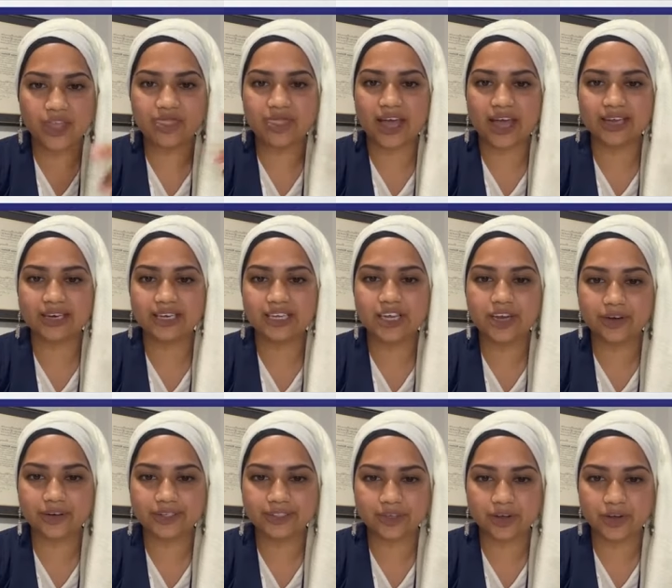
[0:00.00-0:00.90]
when that
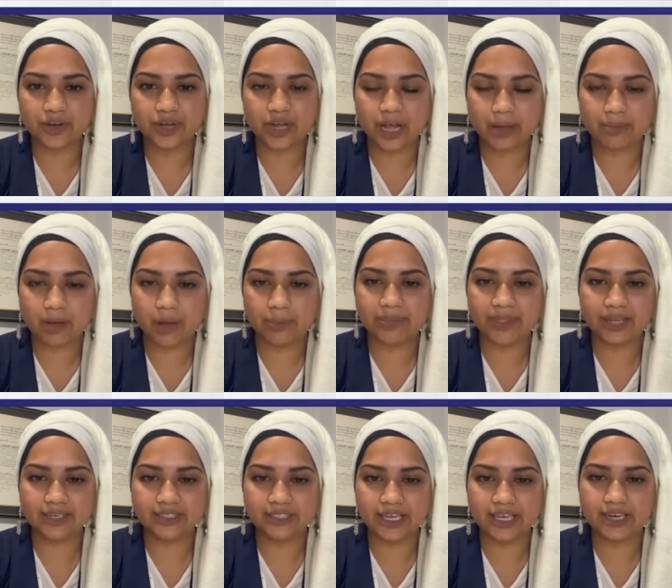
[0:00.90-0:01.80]
year is going to come up,
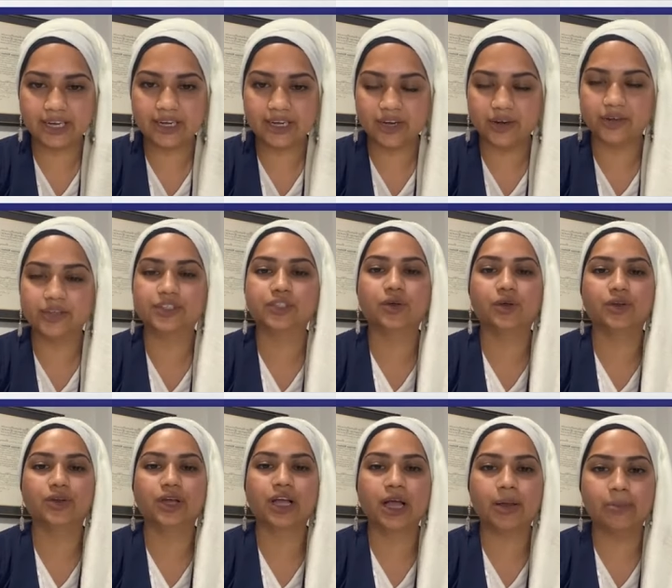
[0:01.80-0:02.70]
that date and year is
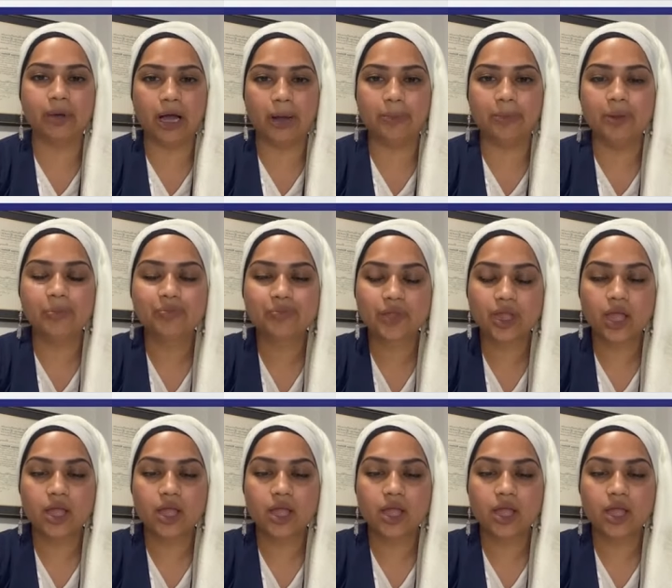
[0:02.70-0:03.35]
going to come up.